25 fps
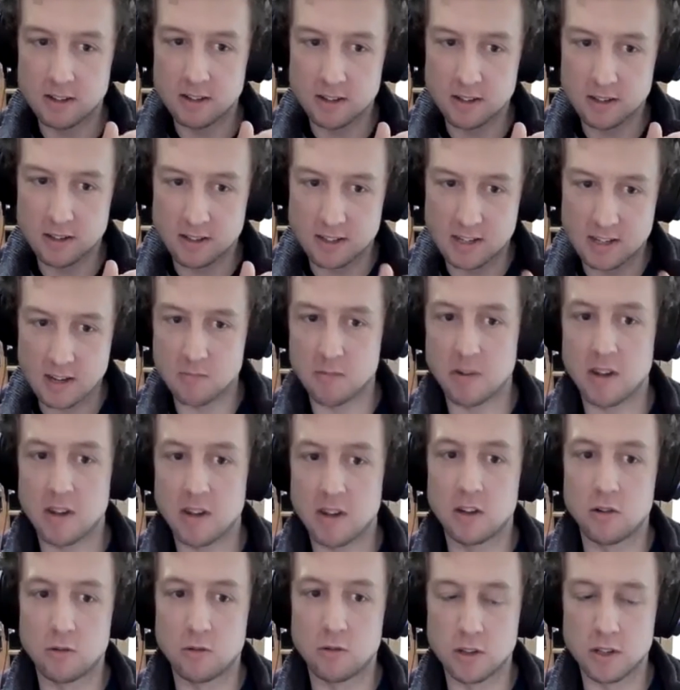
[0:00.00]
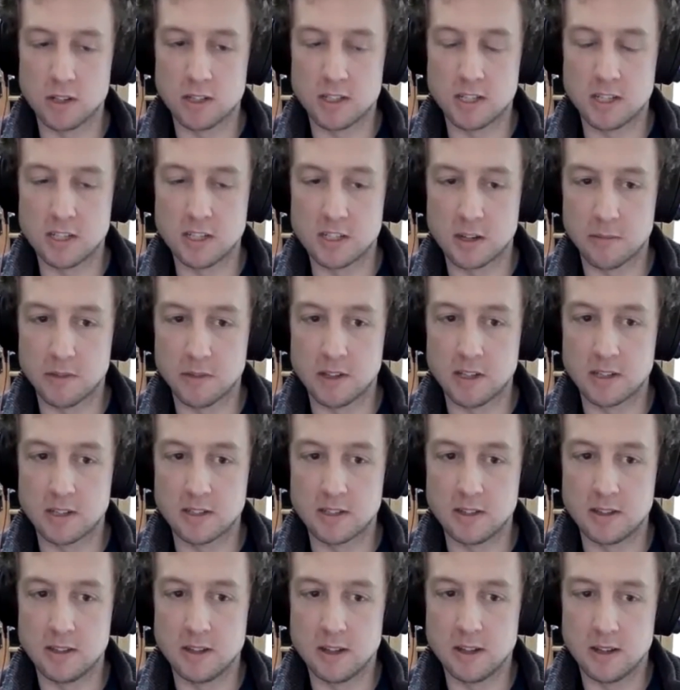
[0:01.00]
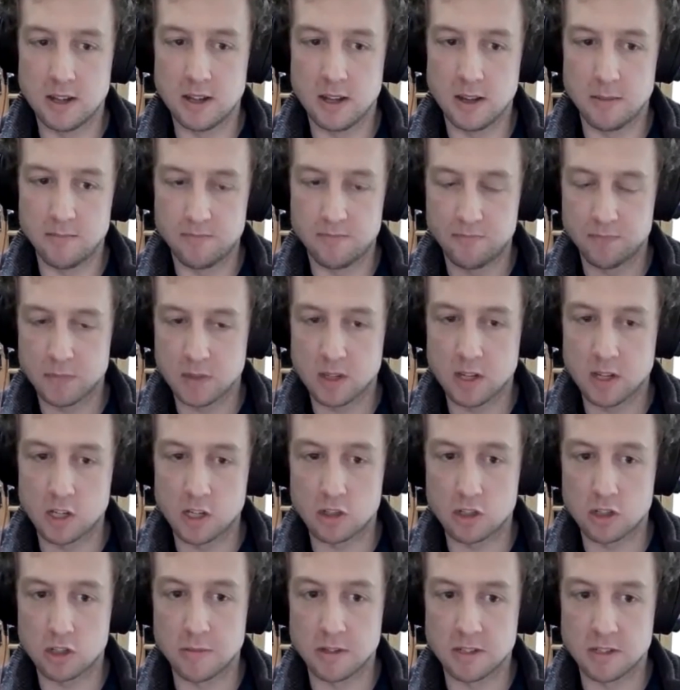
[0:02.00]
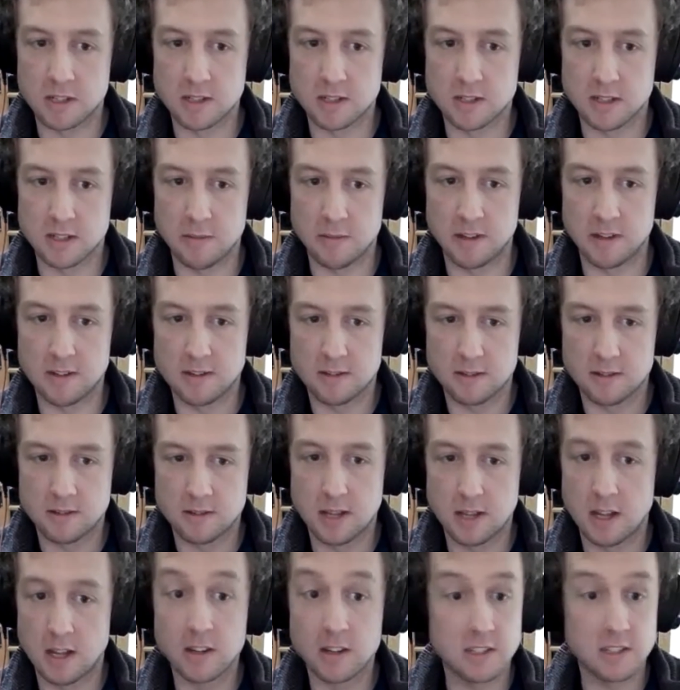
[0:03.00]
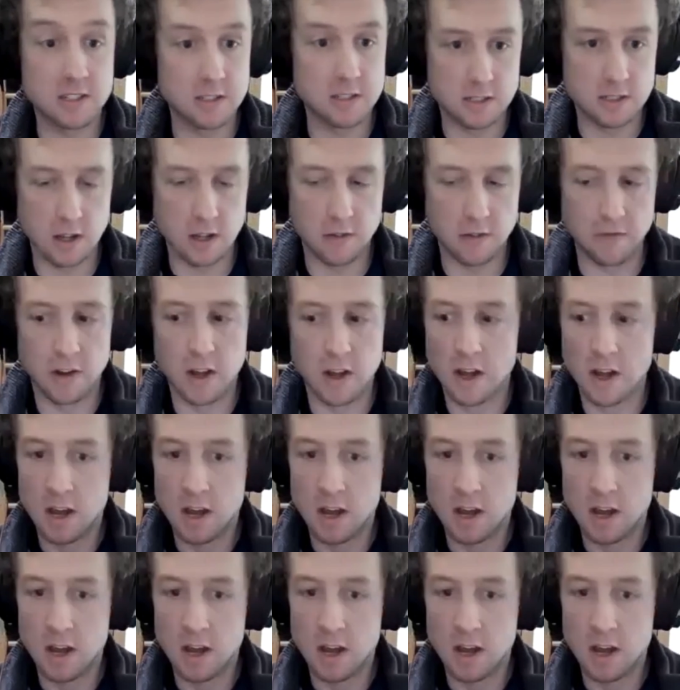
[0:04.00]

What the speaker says: The same way, you know, you see some of these extremist Islamic terrorists and stuff.